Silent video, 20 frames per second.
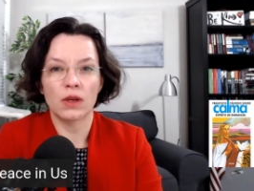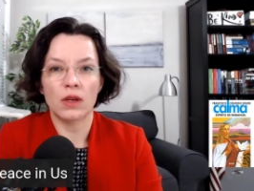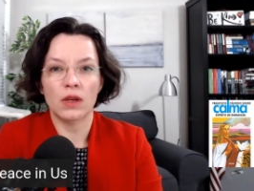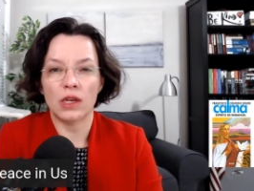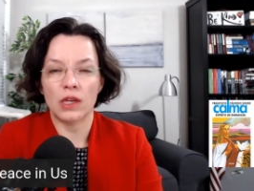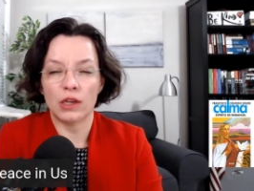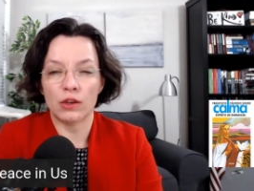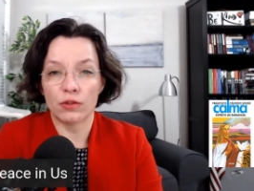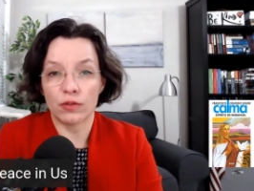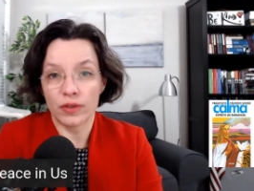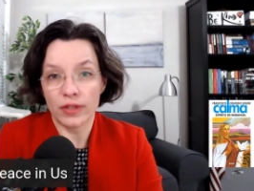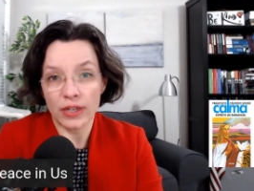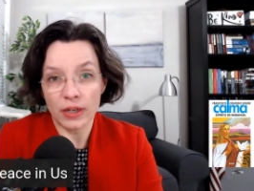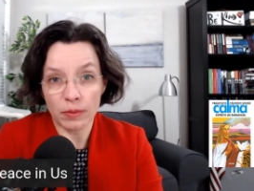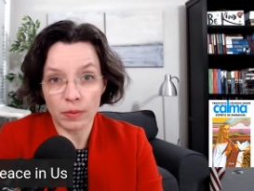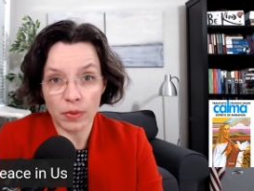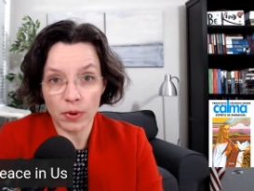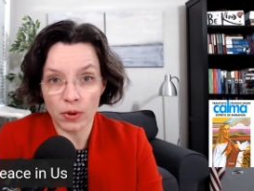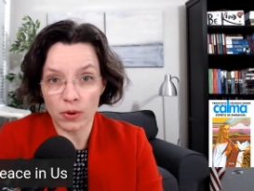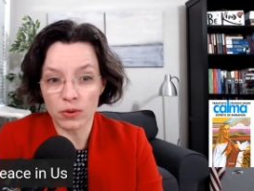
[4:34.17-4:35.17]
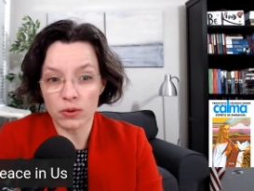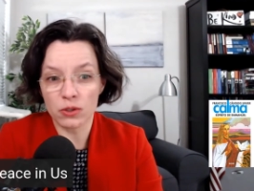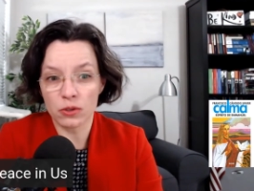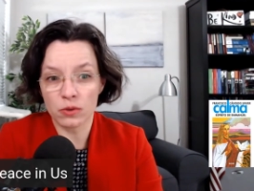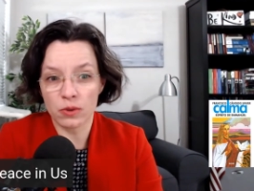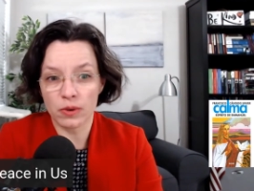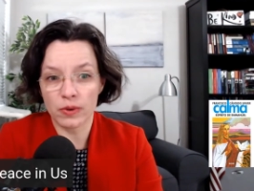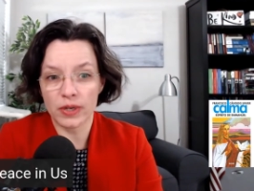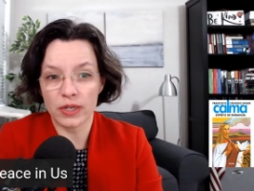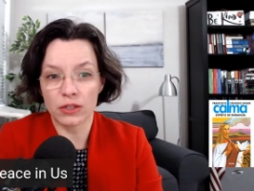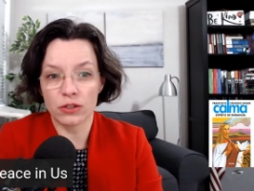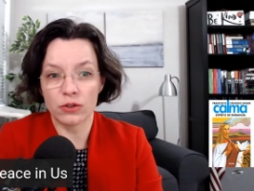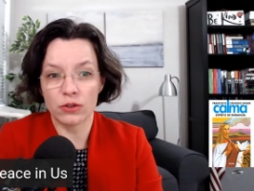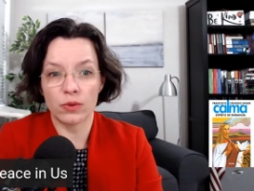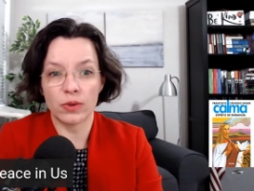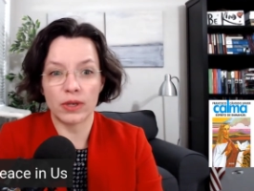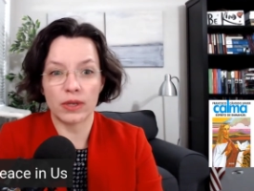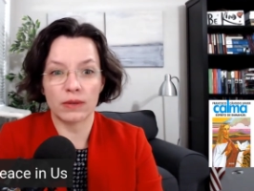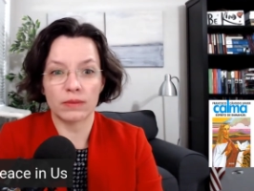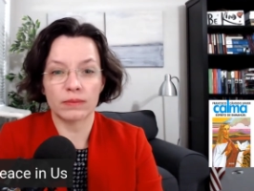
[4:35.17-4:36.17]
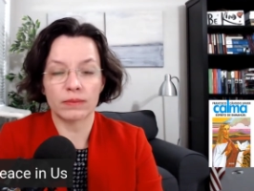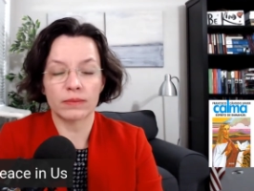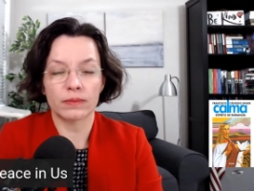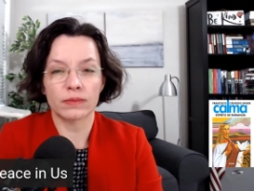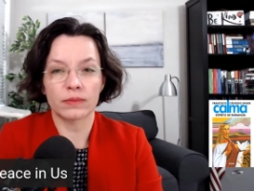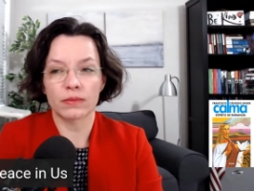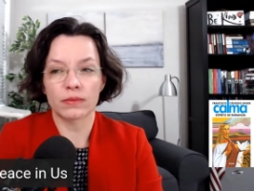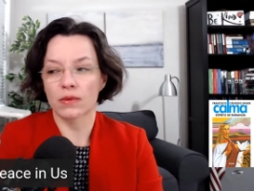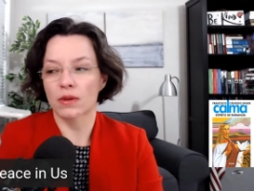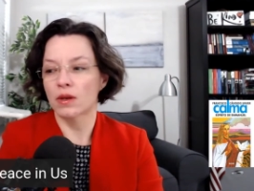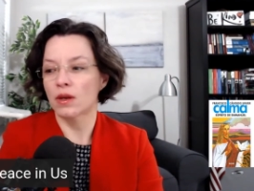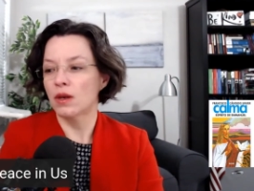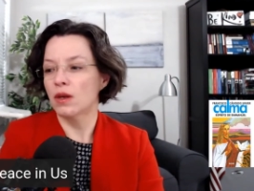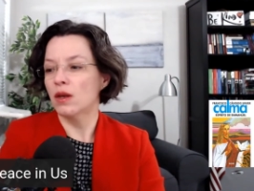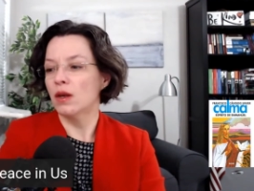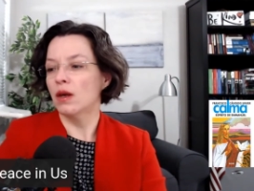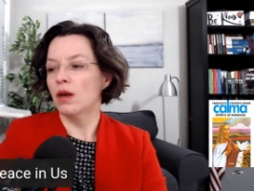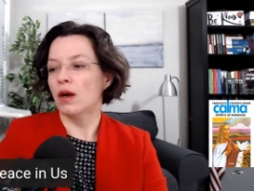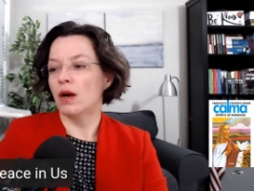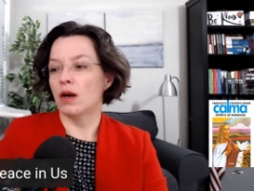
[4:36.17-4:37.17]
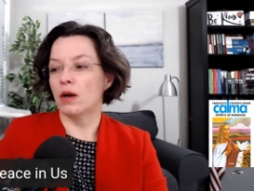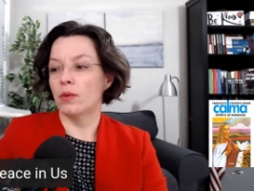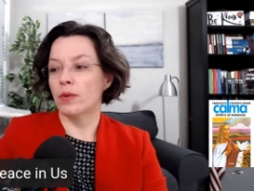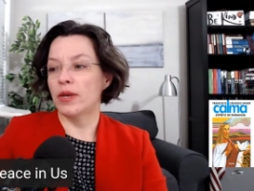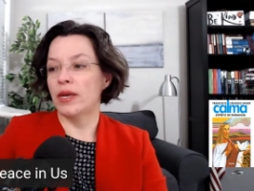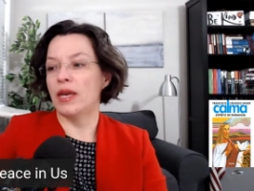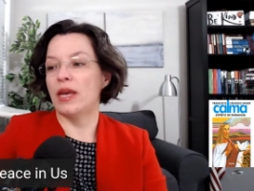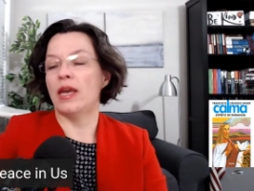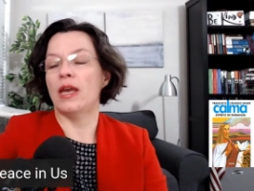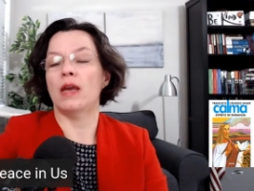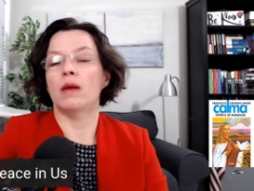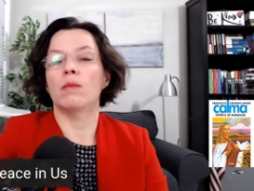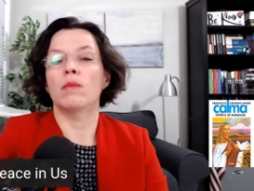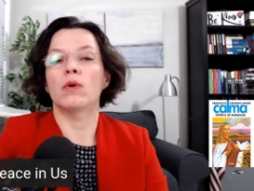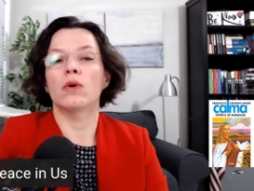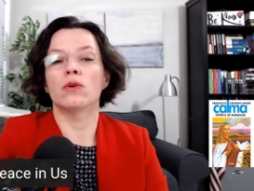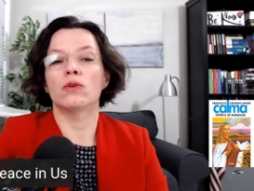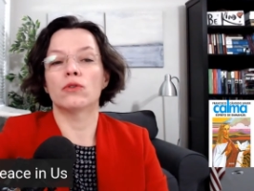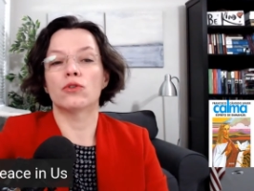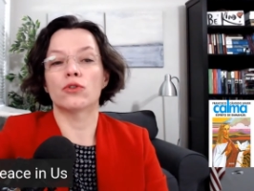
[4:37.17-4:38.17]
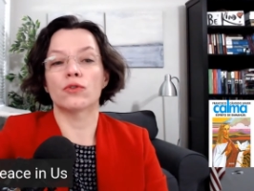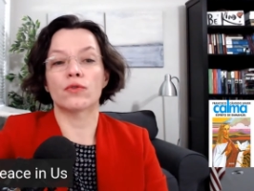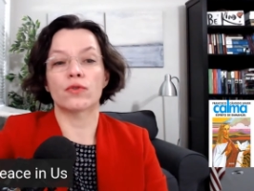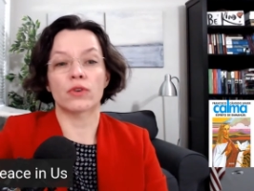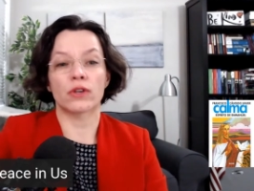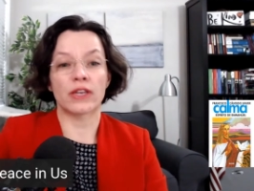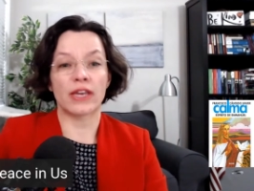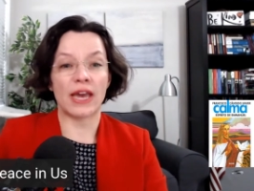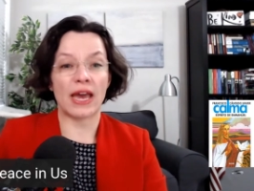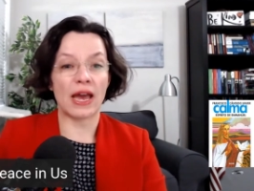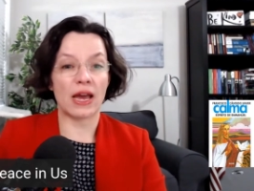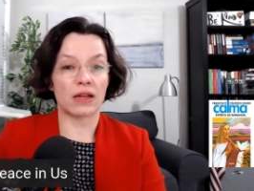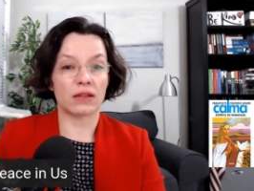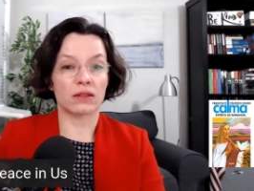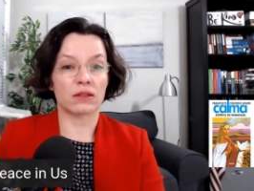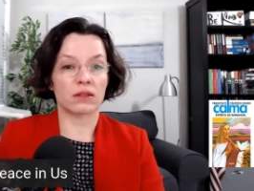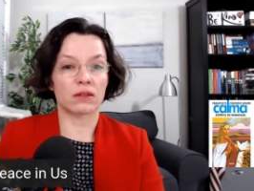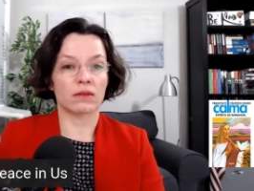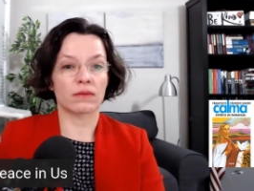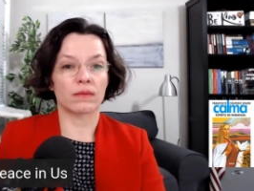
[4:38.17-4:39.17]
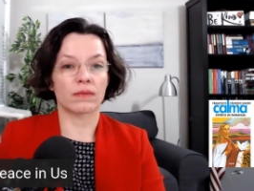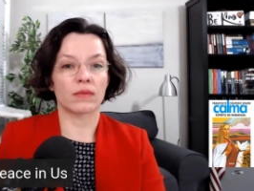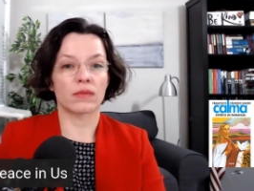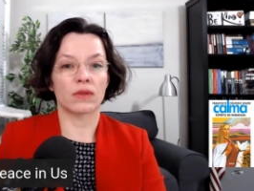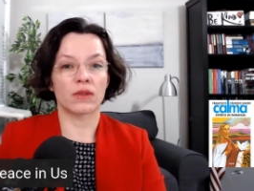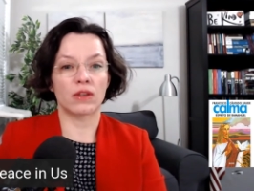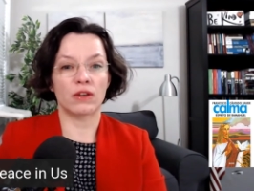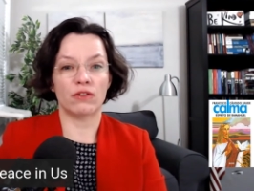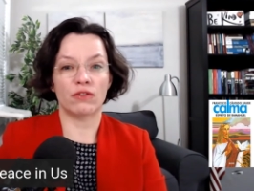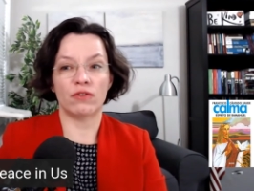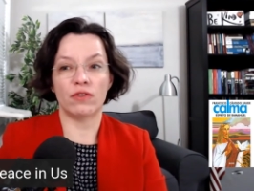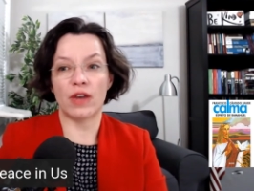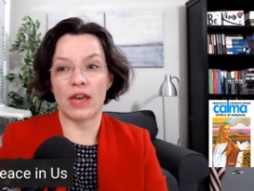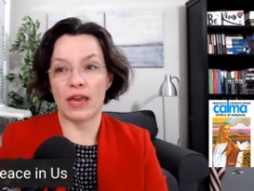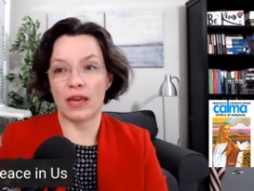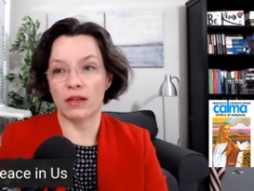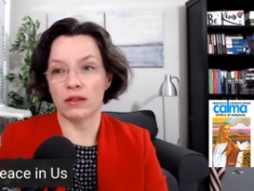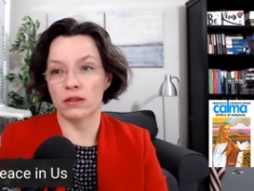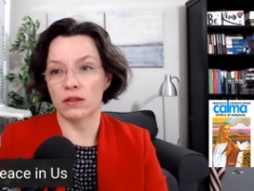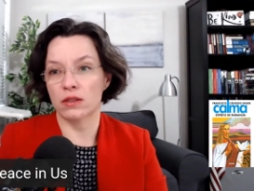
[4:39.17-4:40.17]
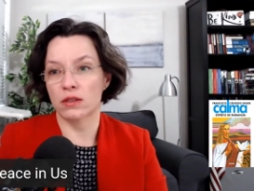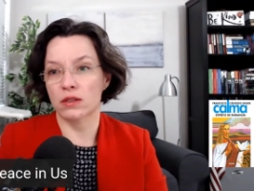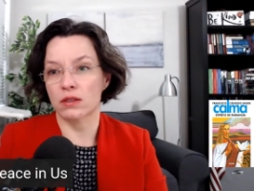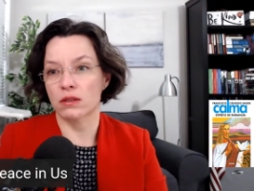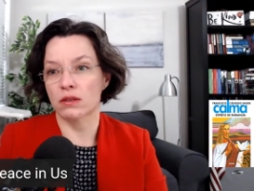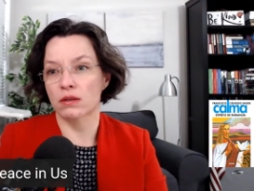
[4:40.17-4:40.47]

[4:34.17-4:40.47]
if they oppose what we are doing? Are we able to forget the events